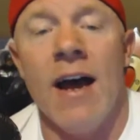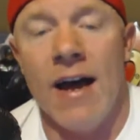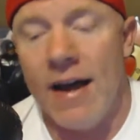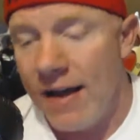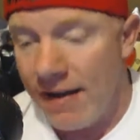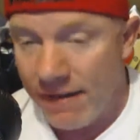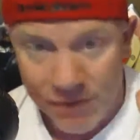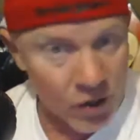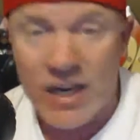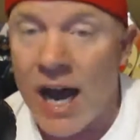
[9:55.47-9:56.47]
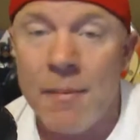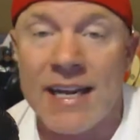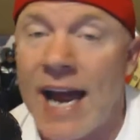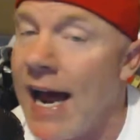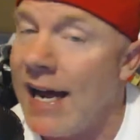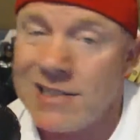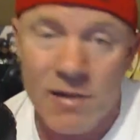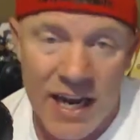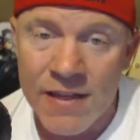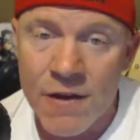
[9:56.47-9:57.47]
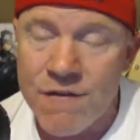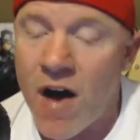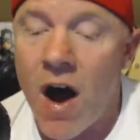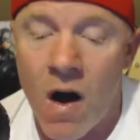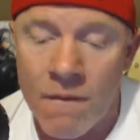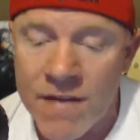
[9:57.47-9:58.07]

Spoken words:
they're coming, guys, in the fall.